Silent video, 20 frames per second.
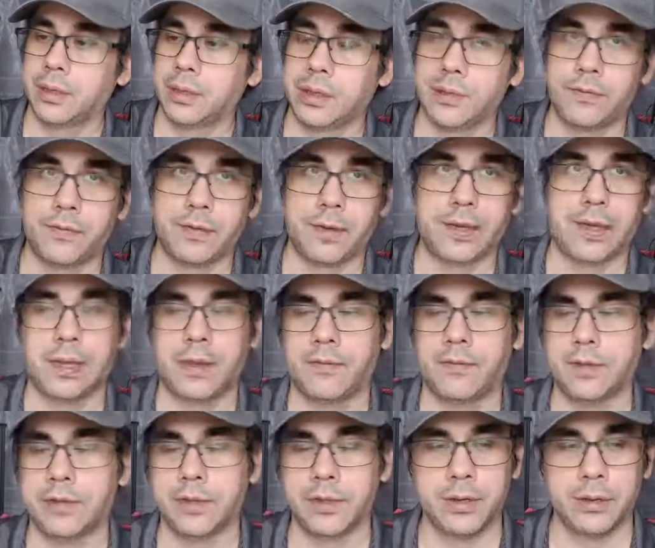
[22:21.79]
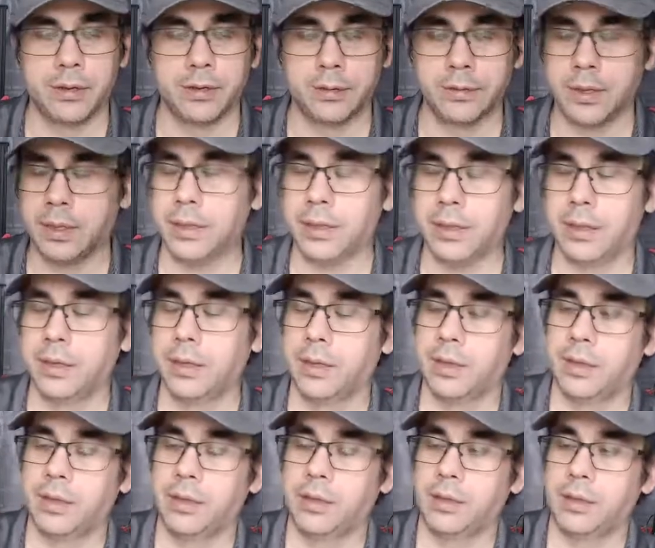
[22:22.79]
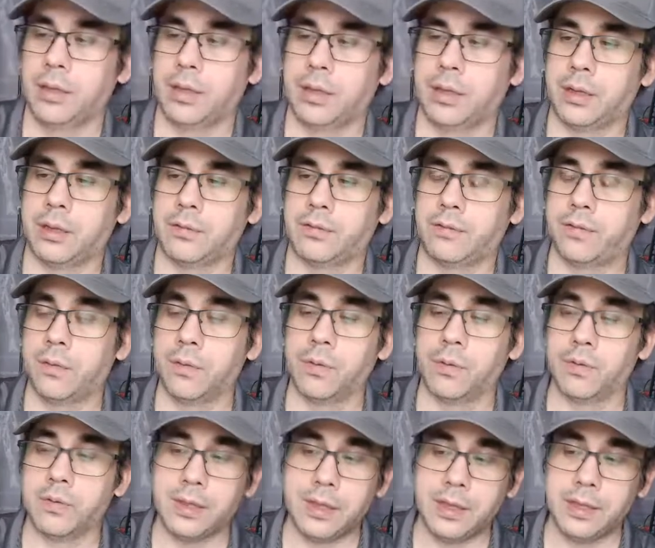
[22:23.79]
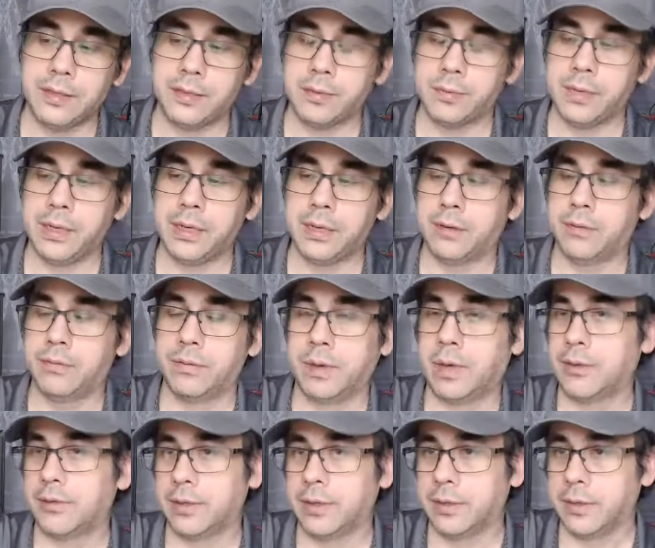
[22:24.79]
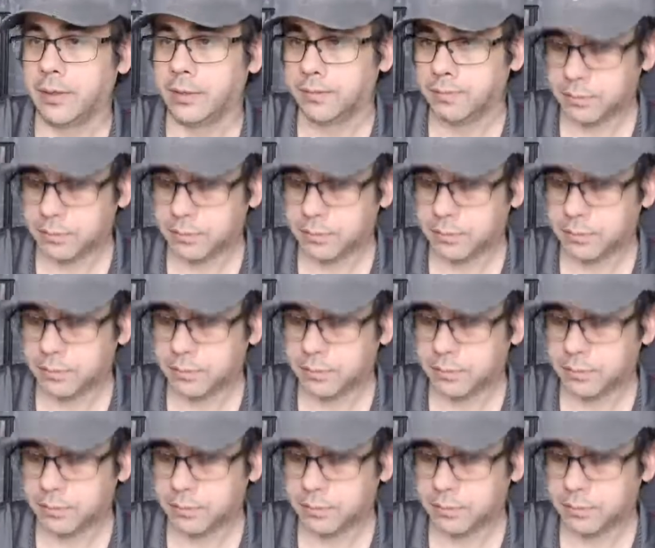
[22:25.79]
if I haven't done it already, for these being in resin.